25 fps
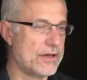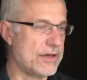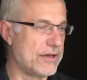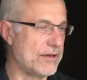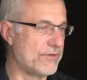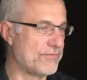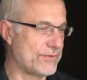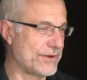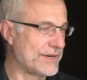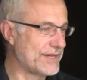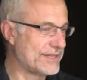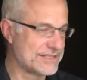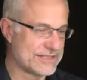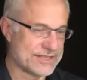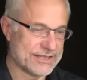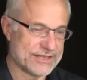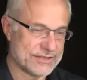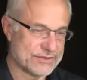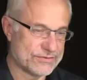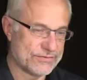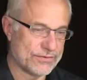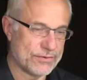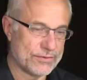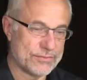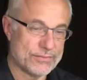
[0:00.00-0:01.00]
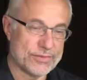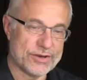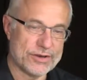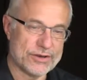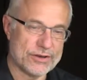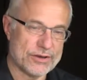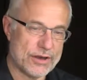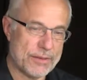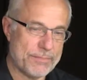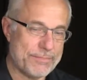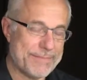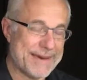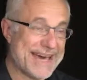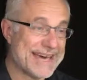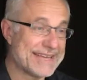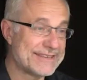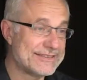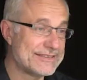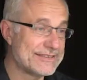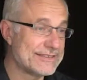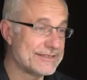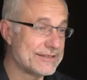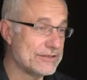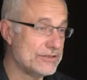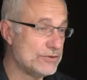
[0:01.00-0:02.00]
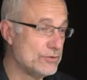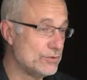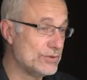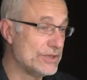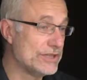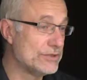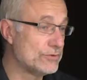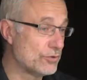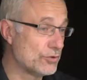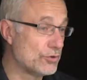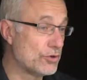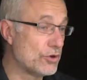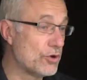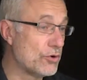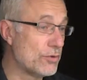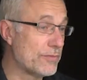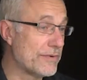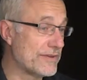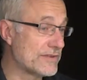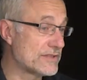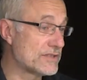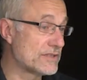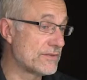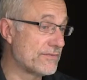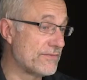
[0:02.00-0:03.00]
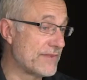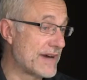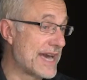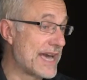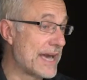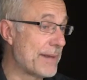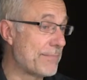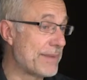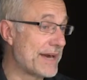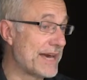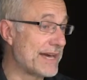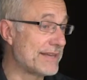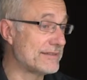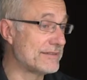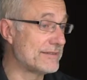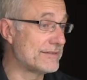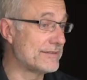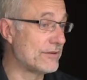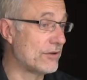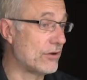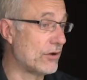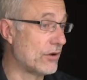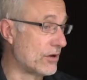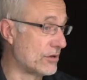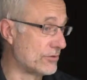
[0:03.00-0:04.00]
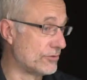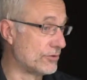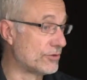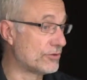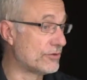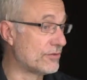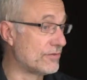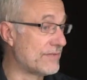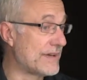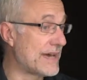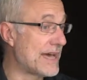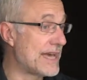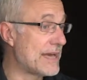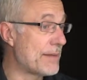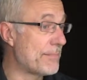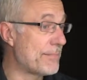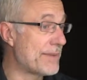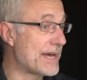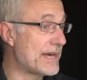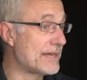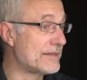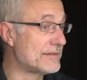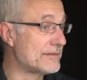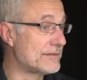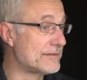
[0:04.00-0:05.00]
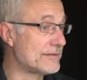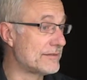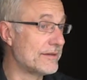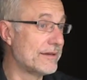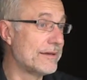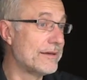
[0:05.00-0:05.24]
For instance, from a path, you need to know if it's a via path or not a via path,